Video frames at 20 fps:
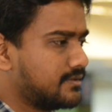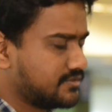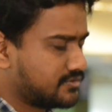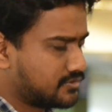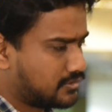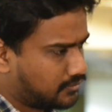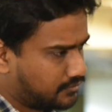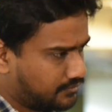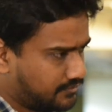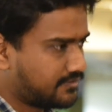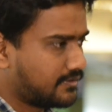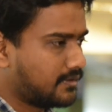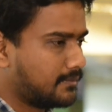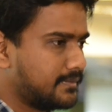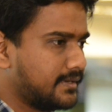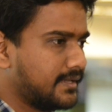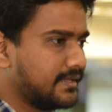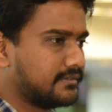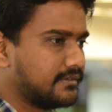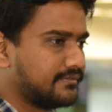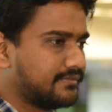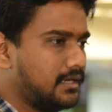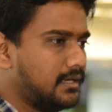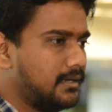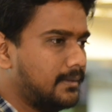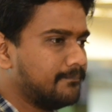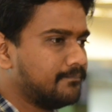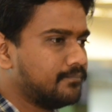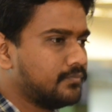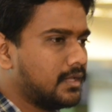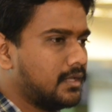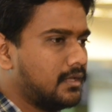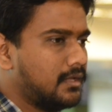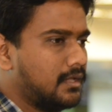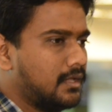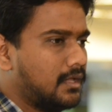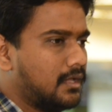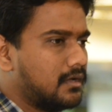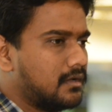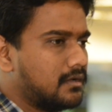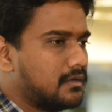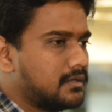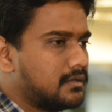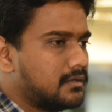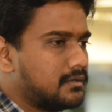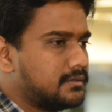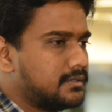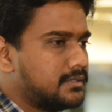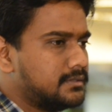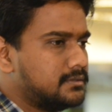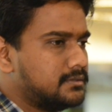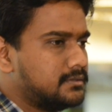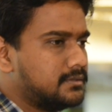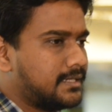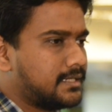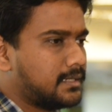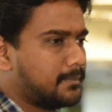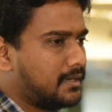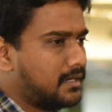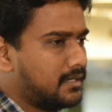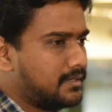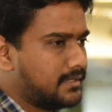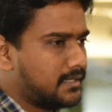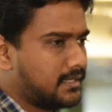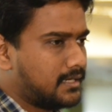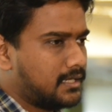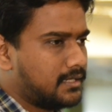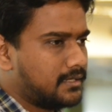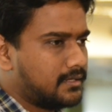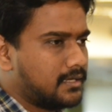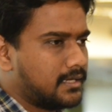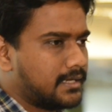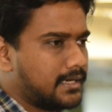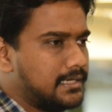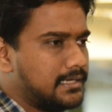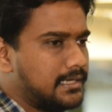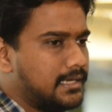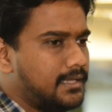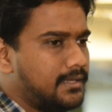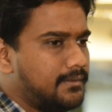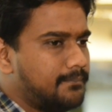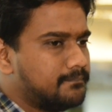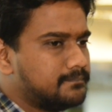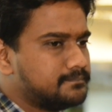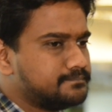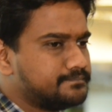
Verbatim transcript: such loans from DHFL. That apart, there are currently